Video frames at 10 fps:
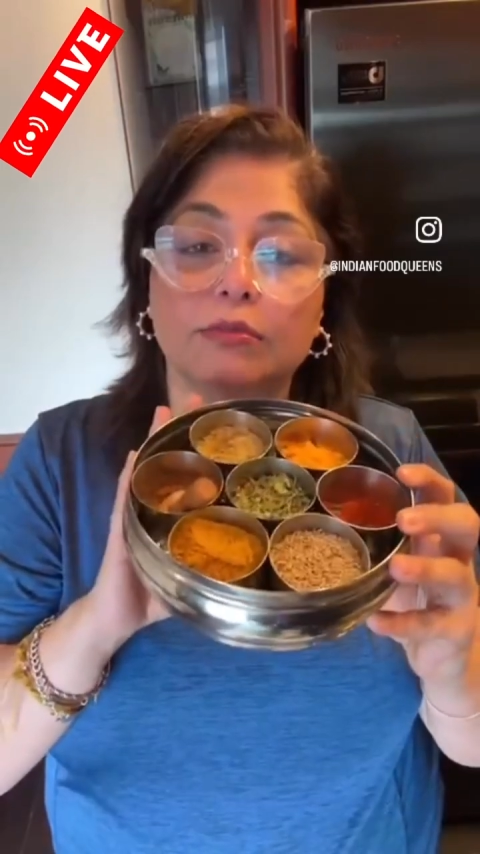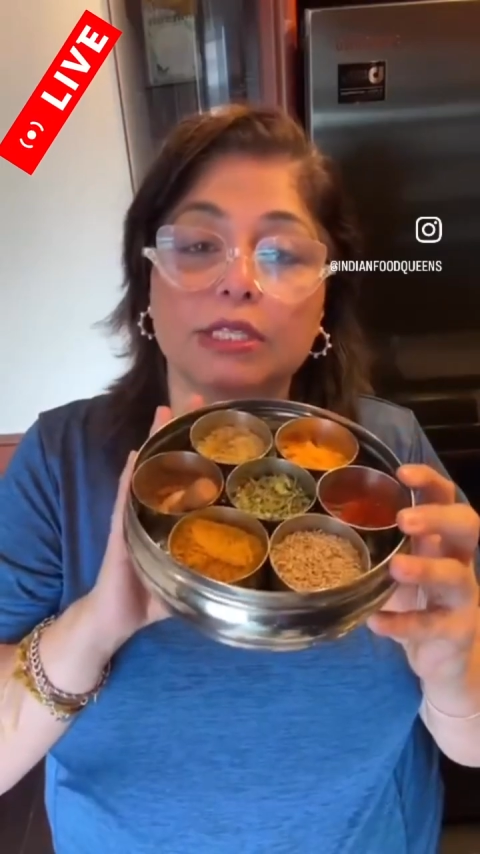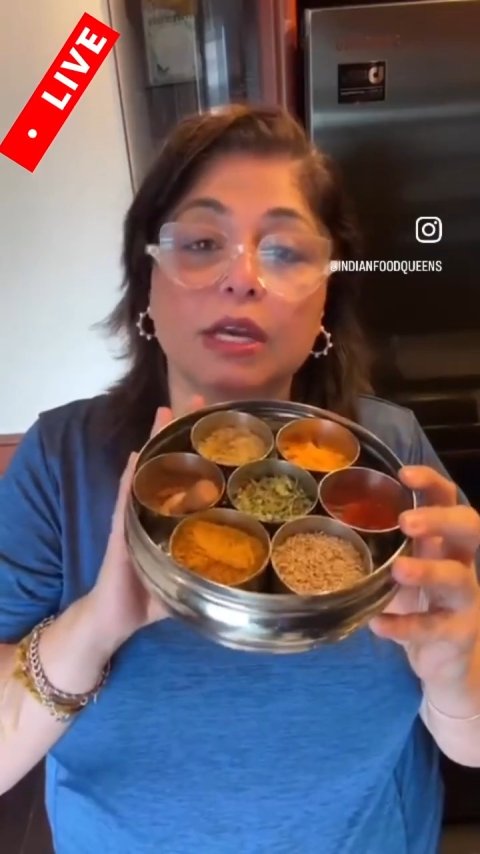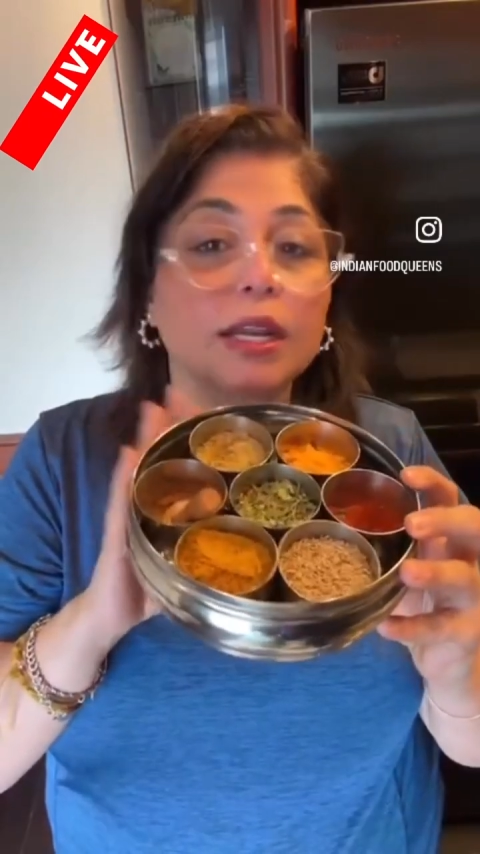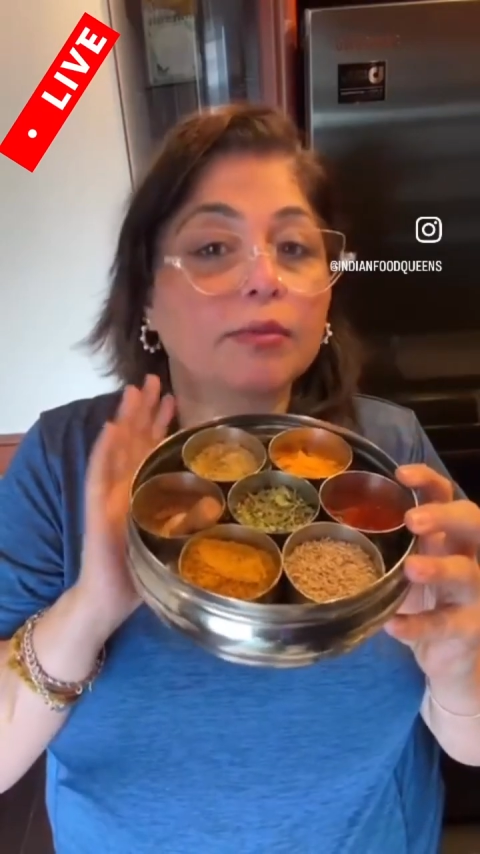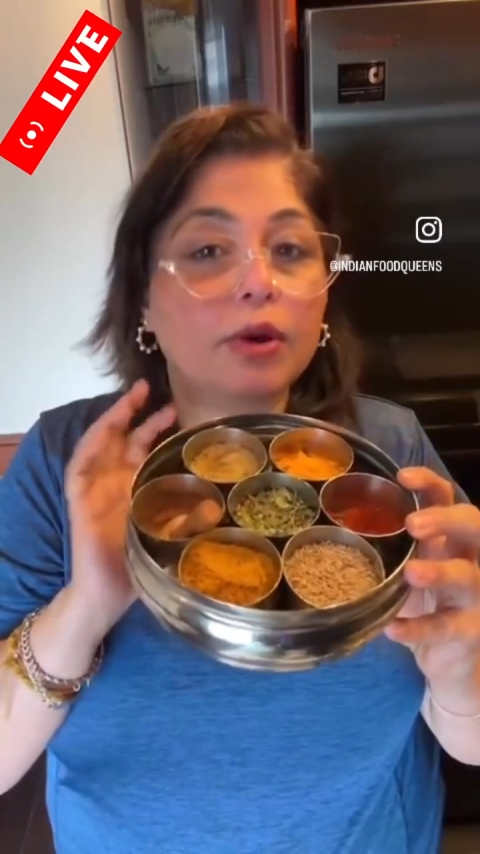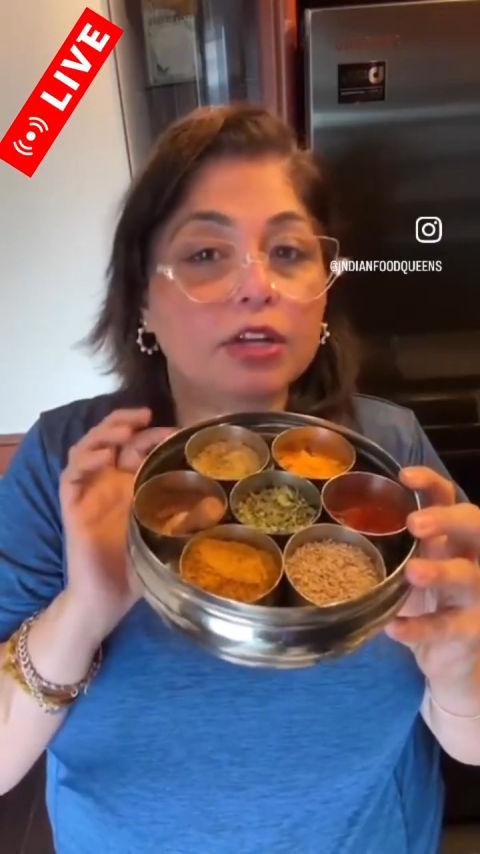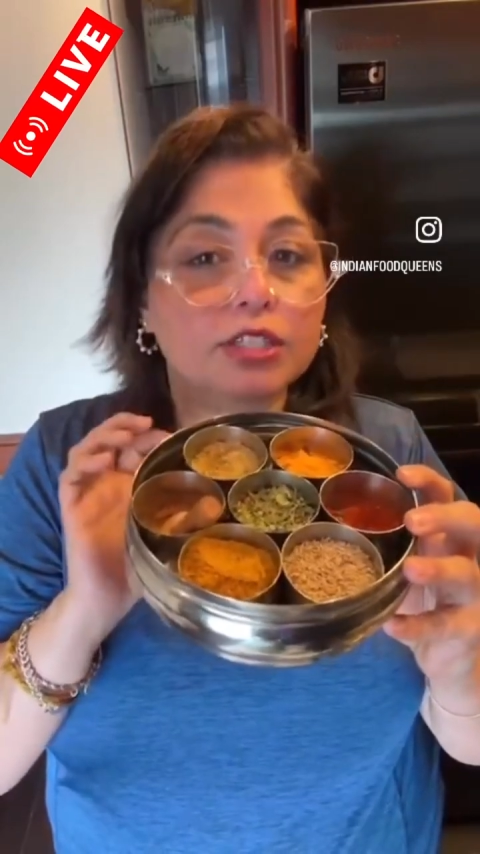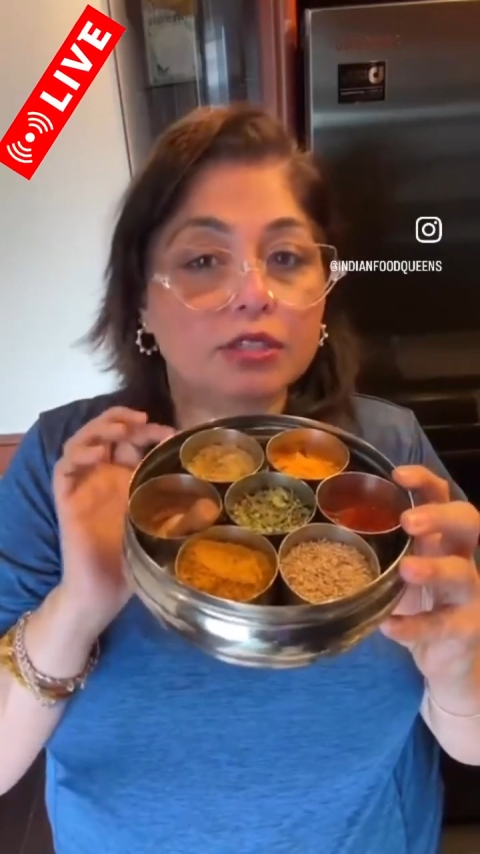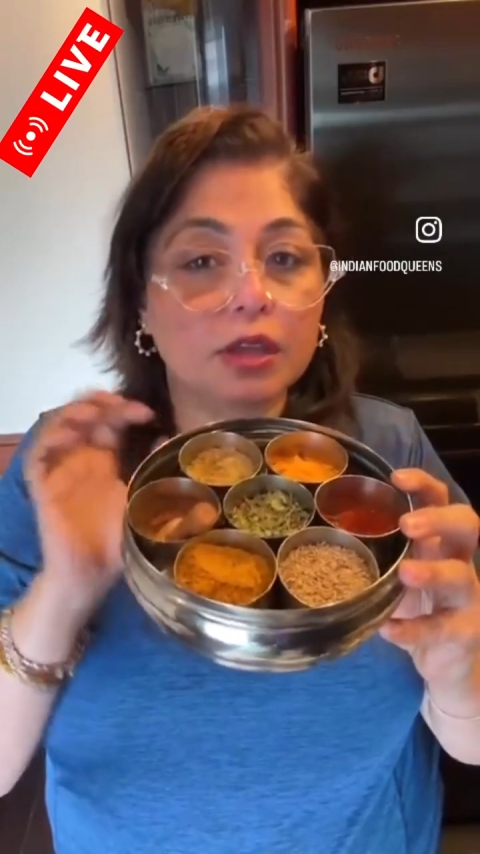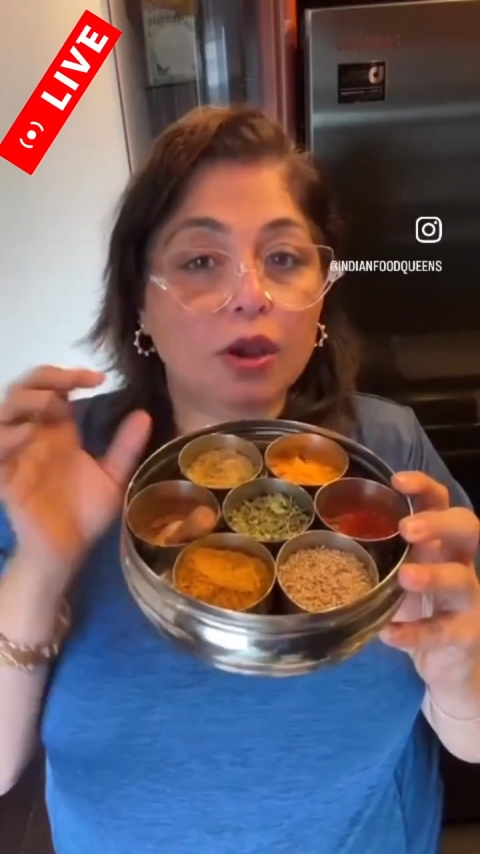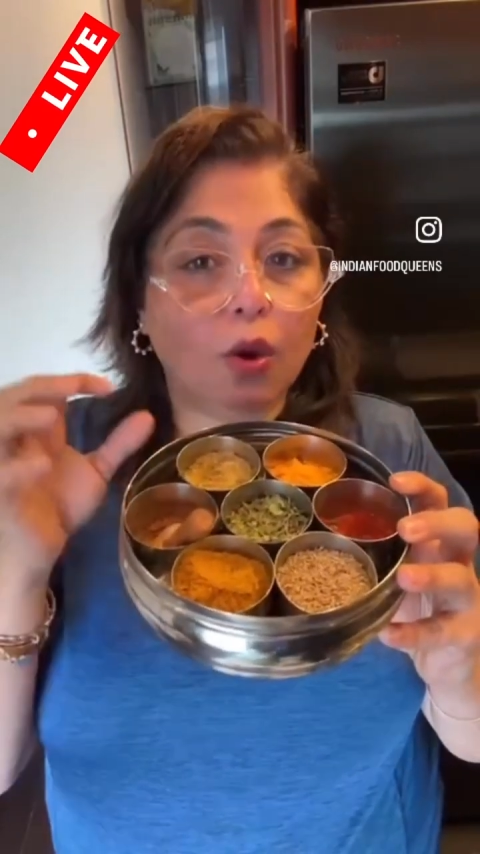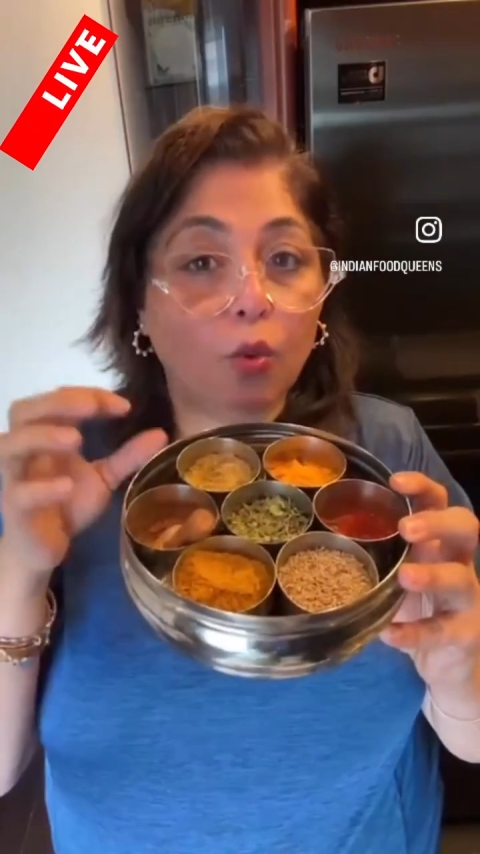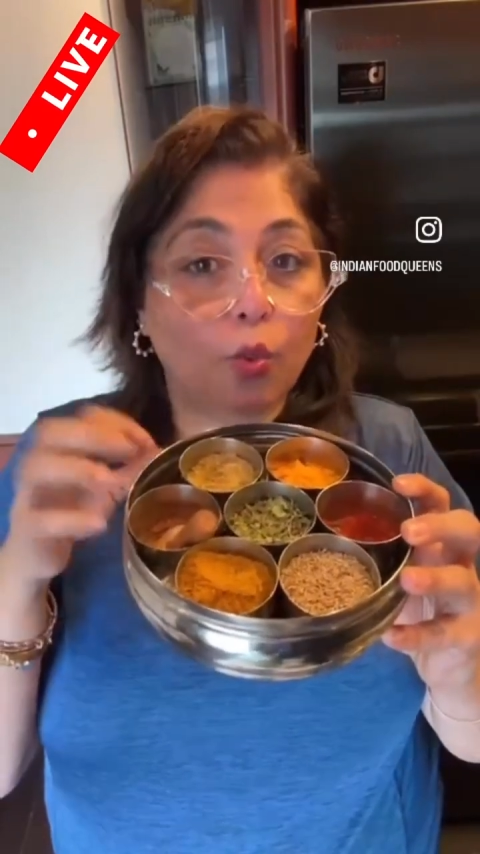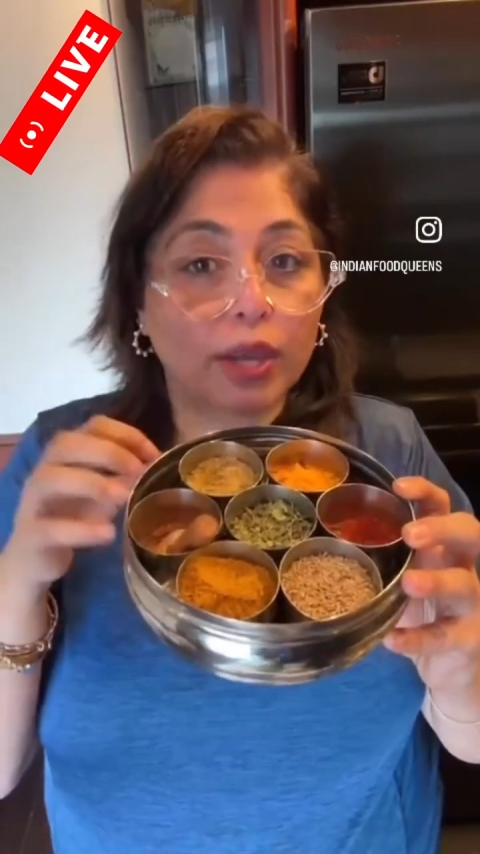masala box
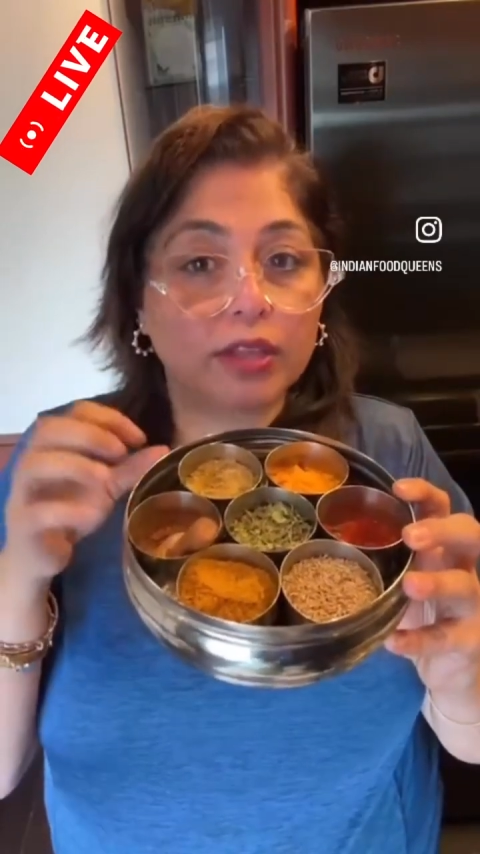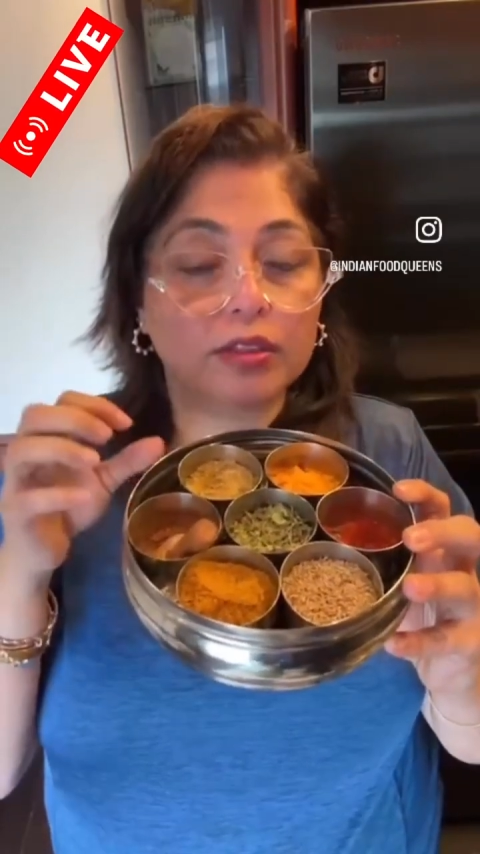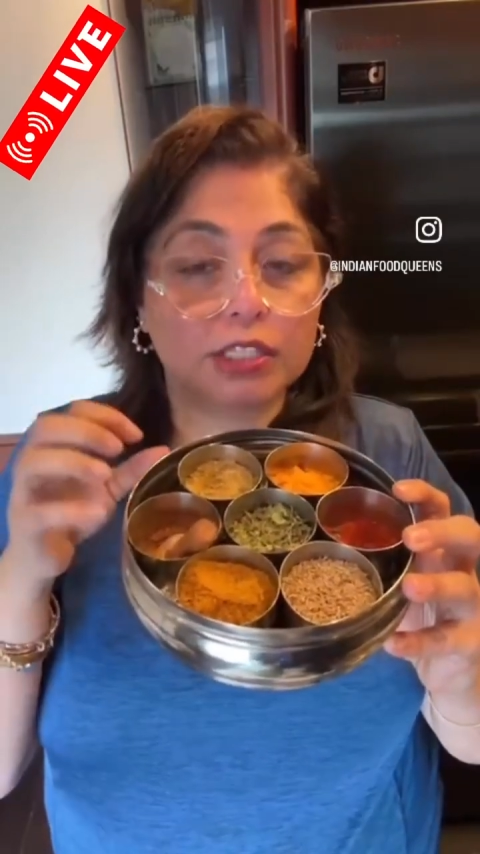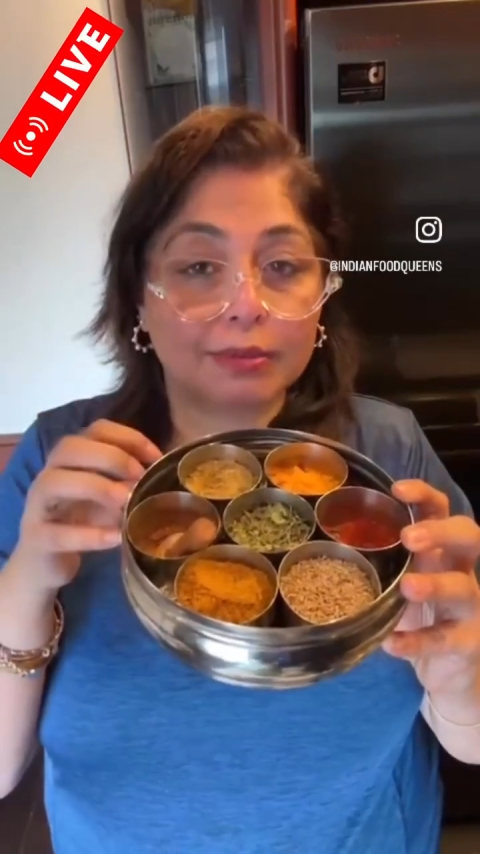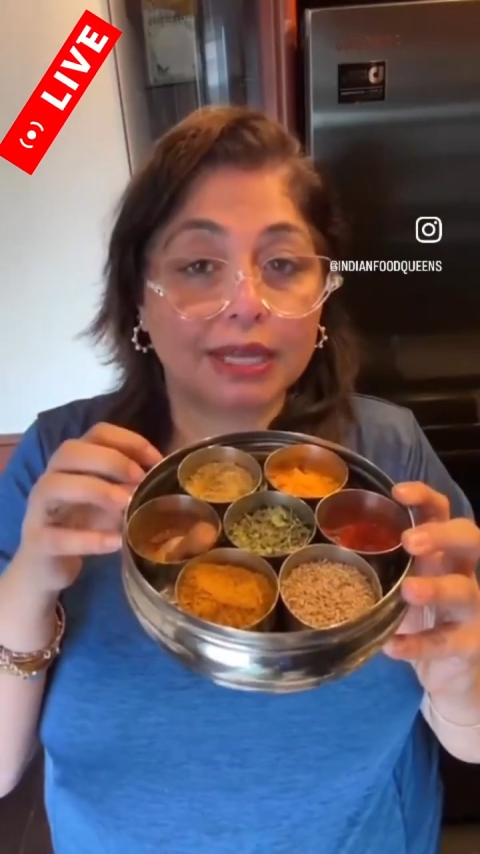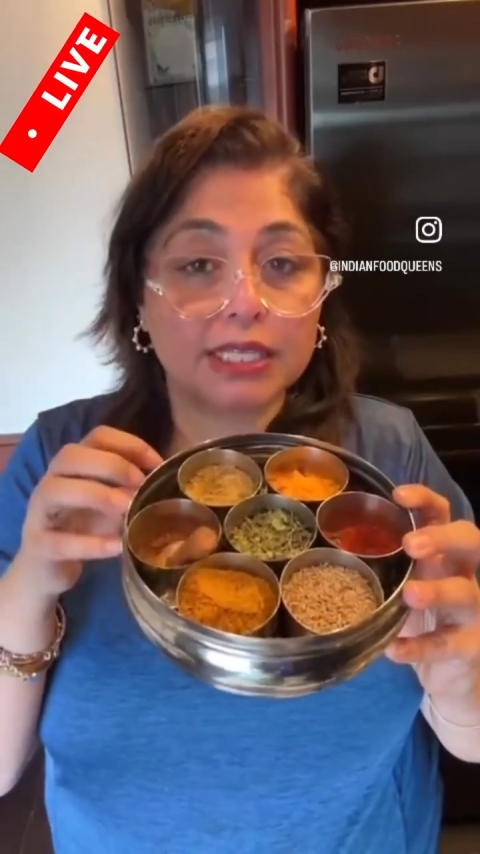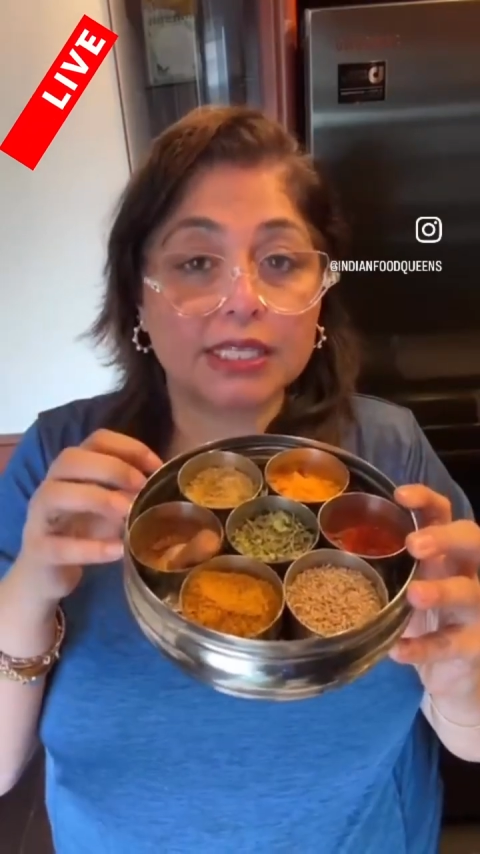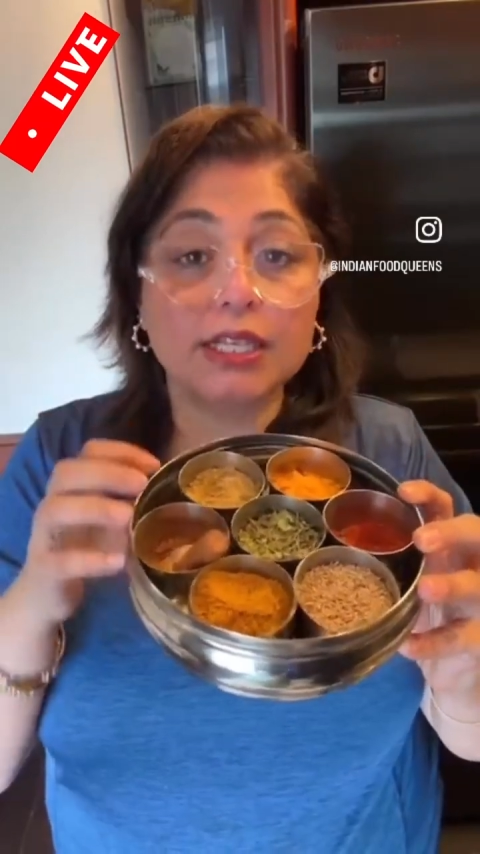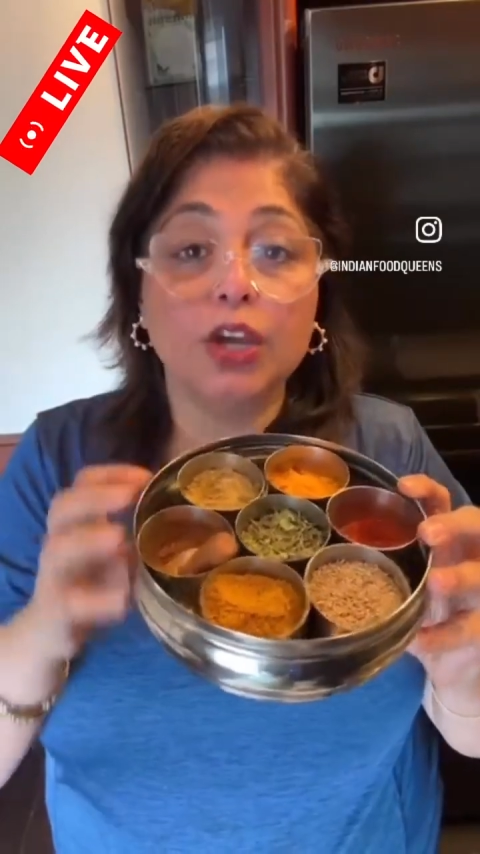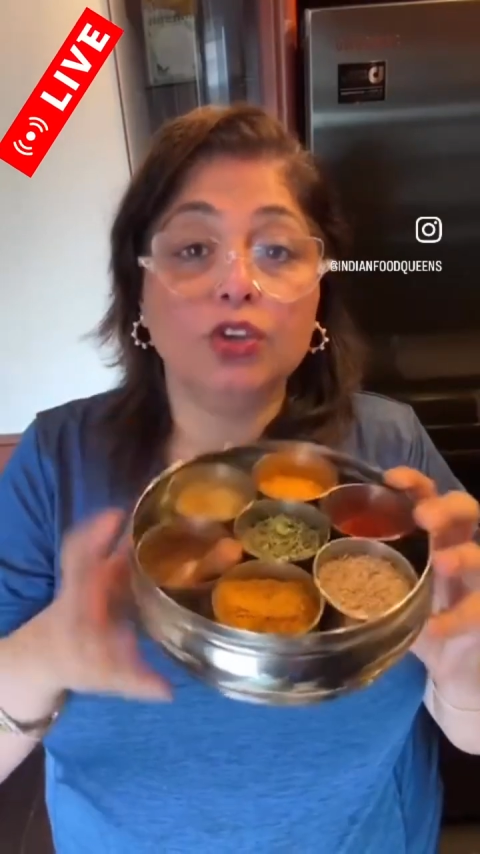with the spices.